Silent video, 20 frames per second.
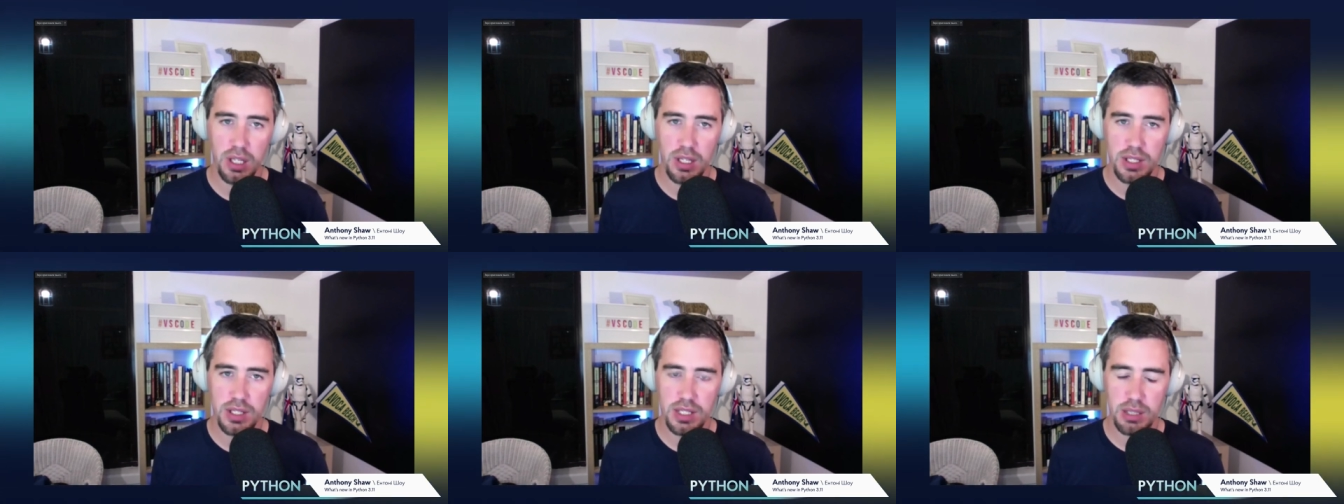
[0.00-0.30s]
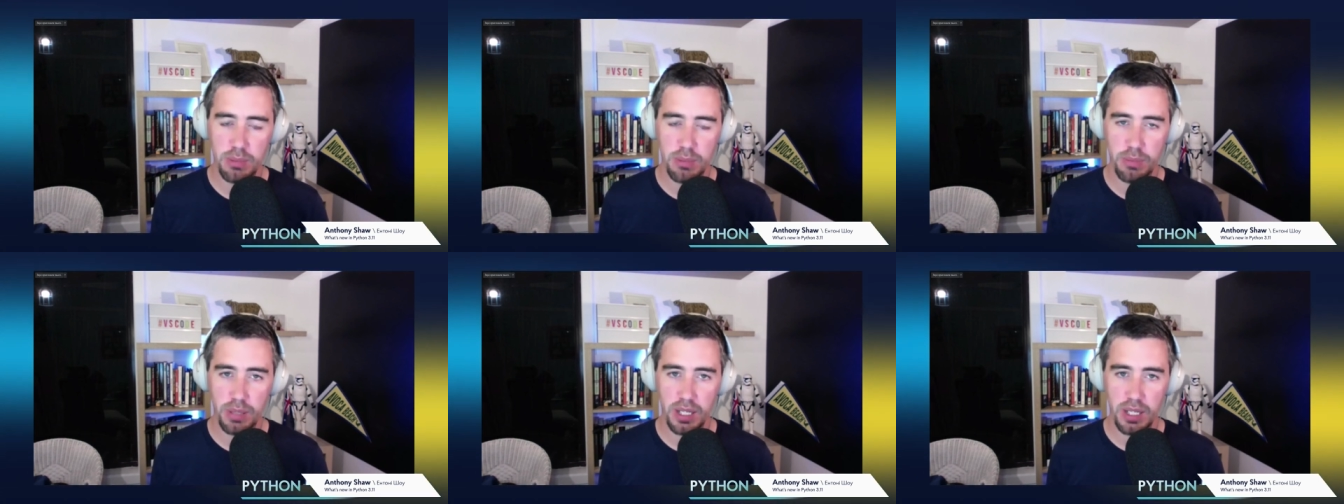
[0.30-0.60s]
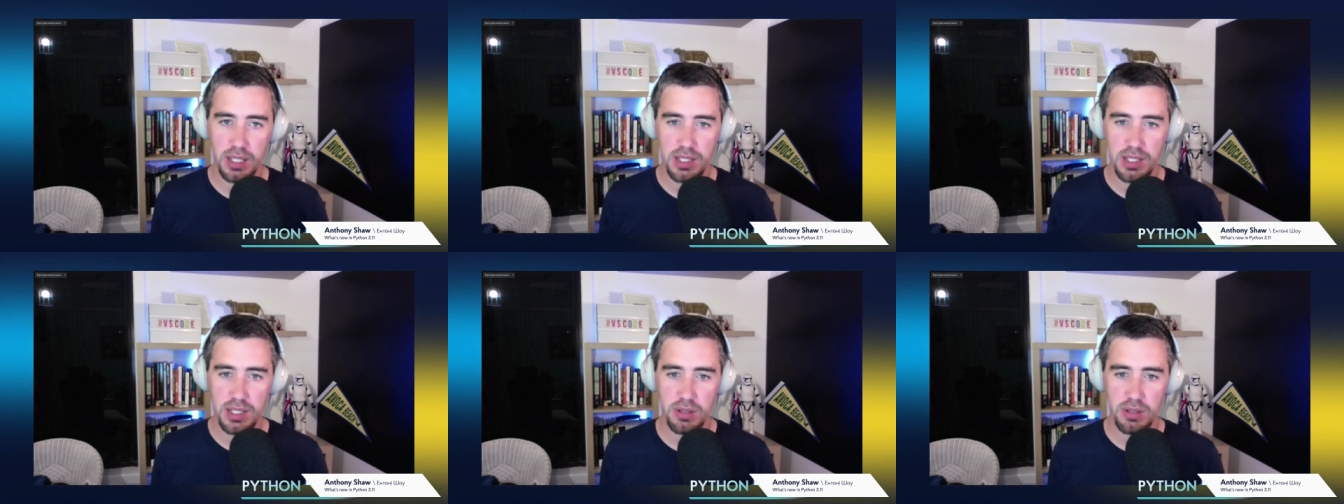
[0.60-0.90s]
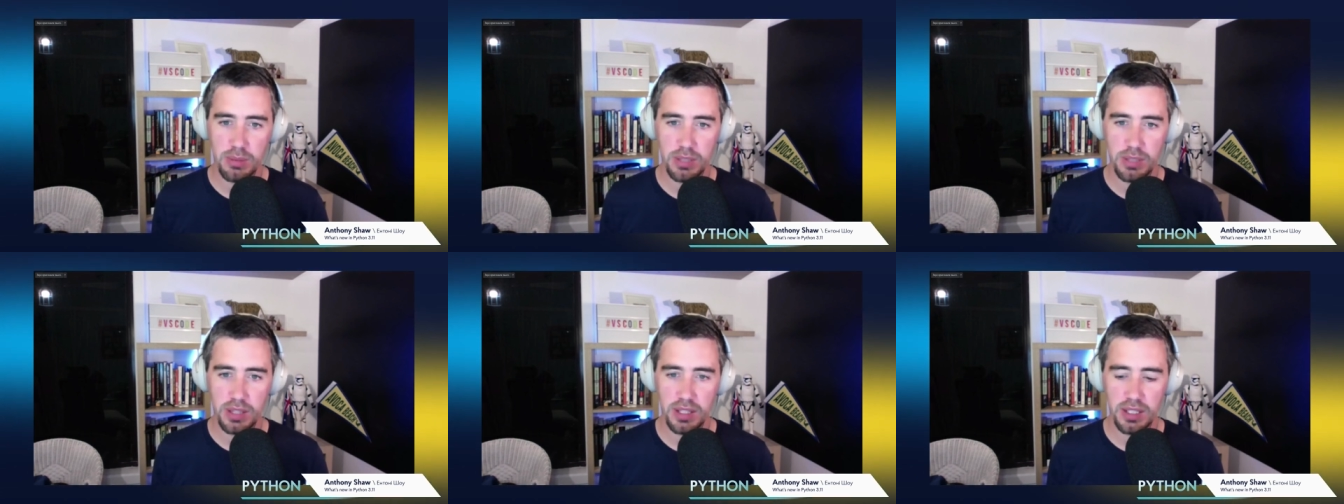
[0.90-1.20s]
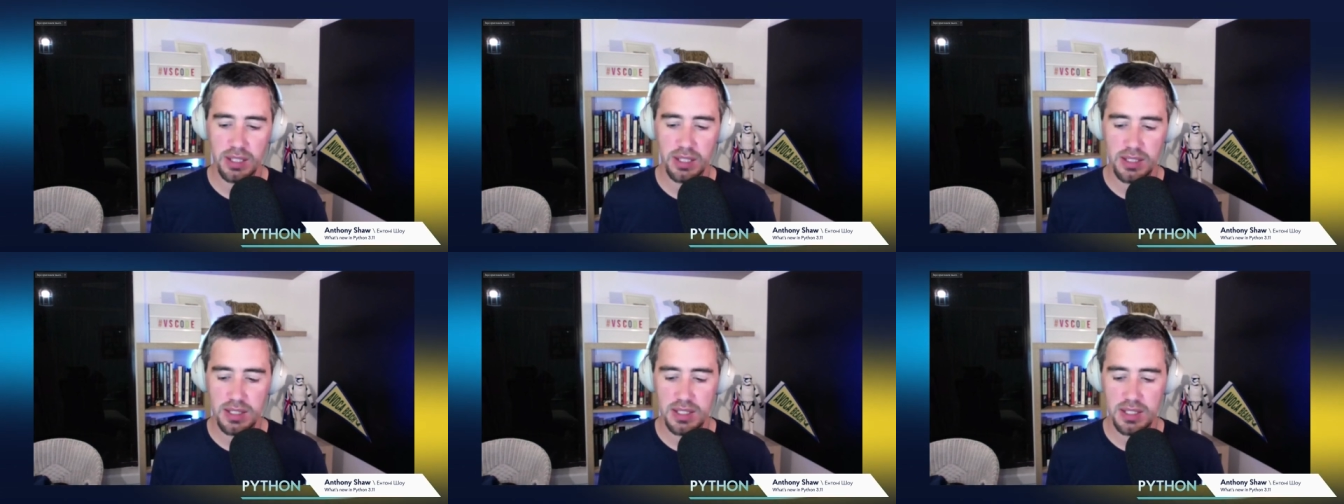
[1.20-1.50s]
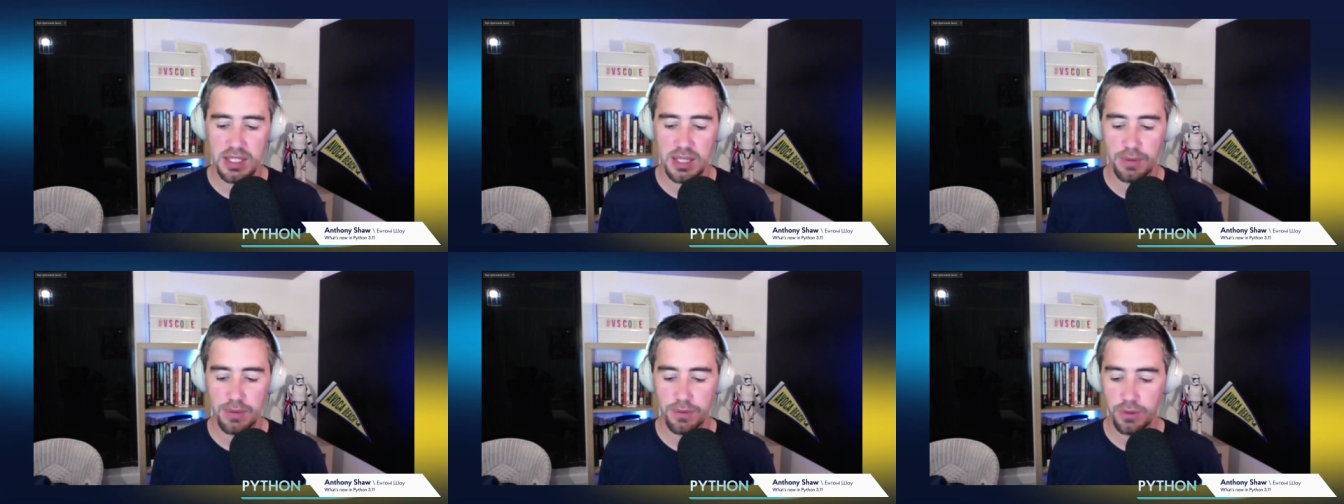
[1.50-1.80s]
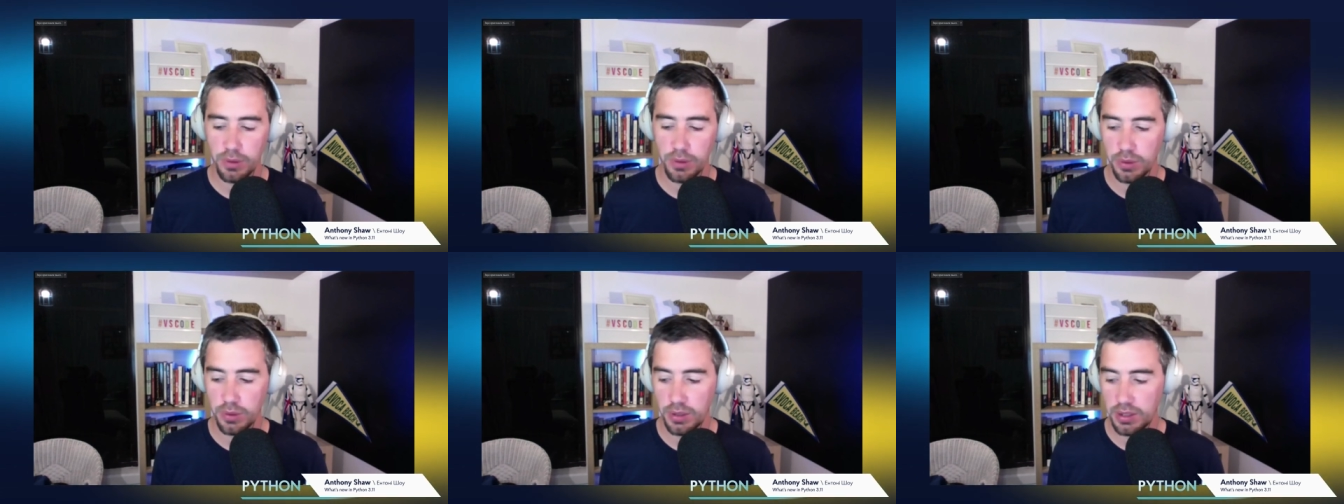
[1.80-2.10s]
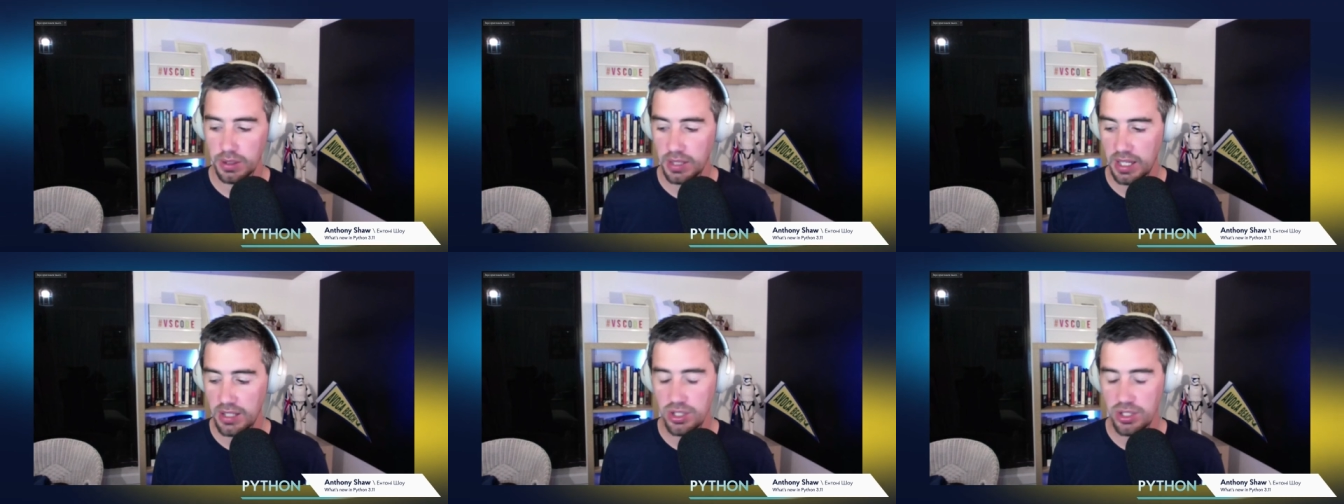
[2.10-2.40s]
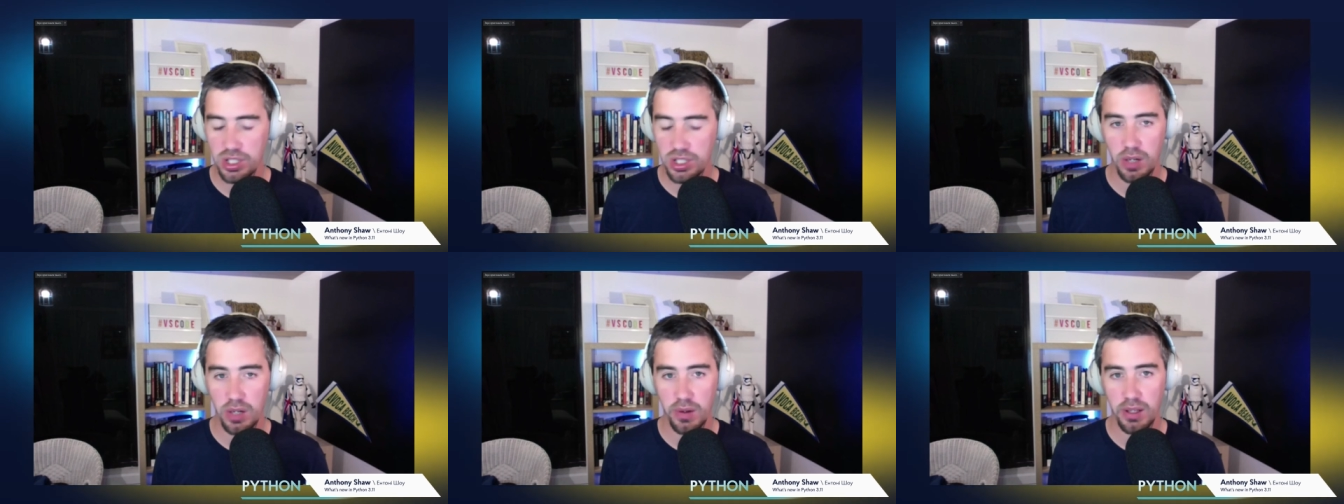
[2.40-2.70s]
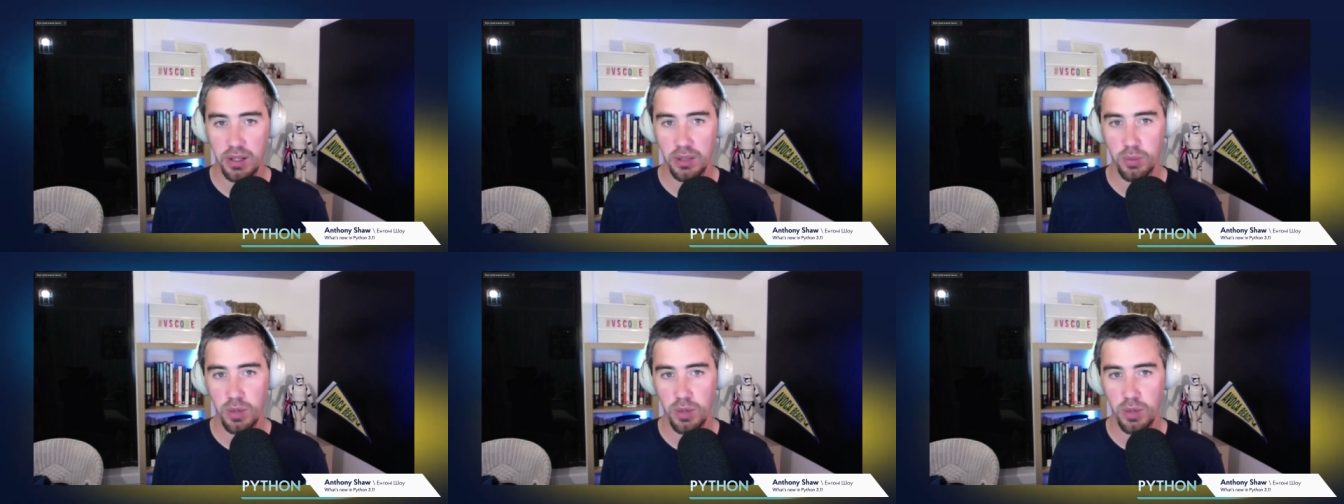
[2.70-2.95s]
So PyScript, I think, is a step forward and showing